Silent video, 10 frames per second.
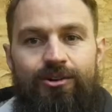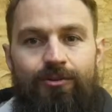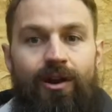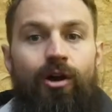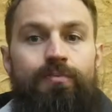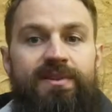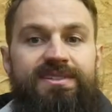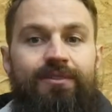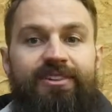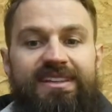you and hoping
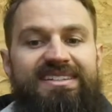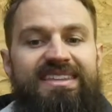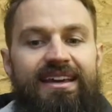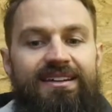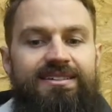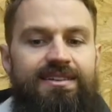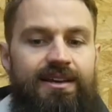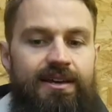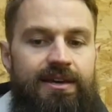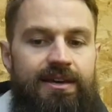something sticks.
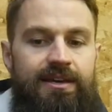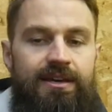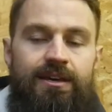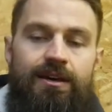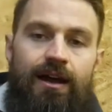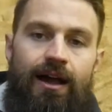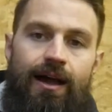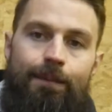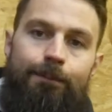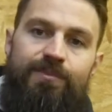
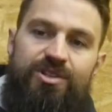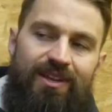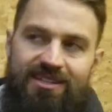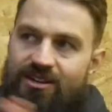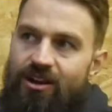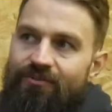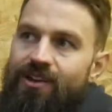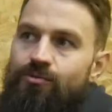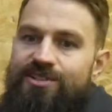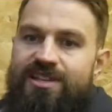So that's kind of a
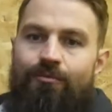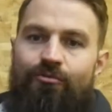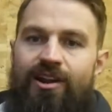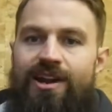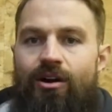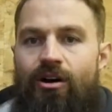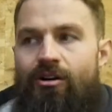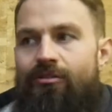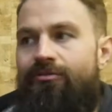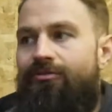little summary
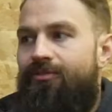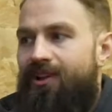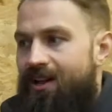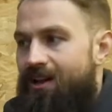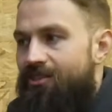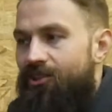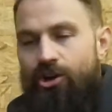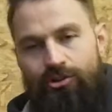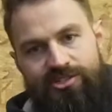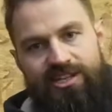of the
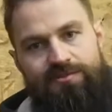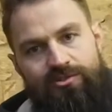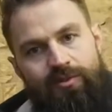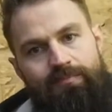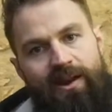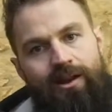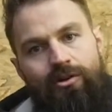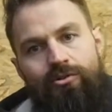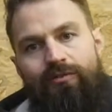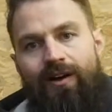concepts that we've been
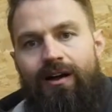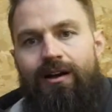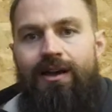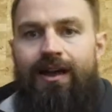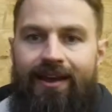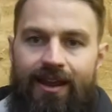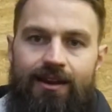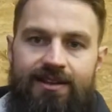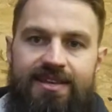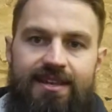over.
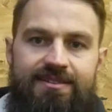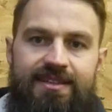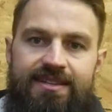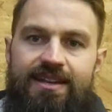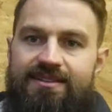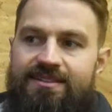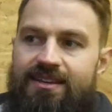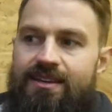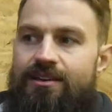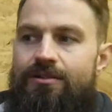Again, intensity,
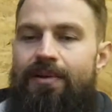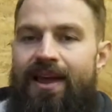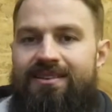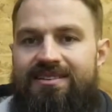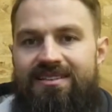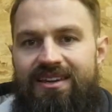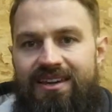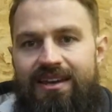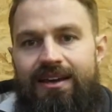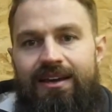density,
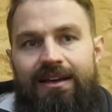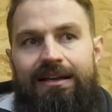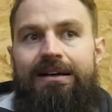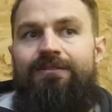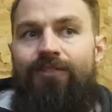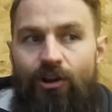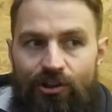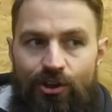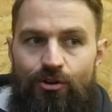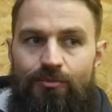complexity,
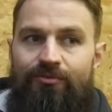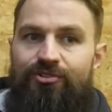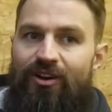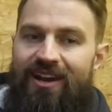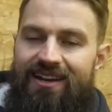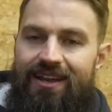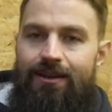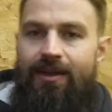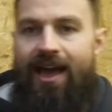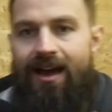volume of
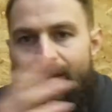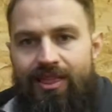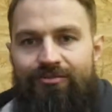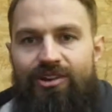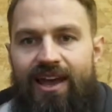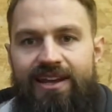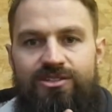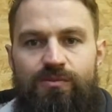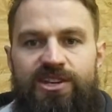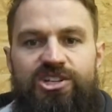training, how they
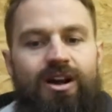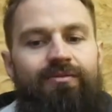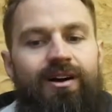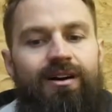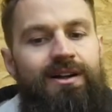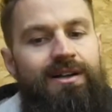relate to each other,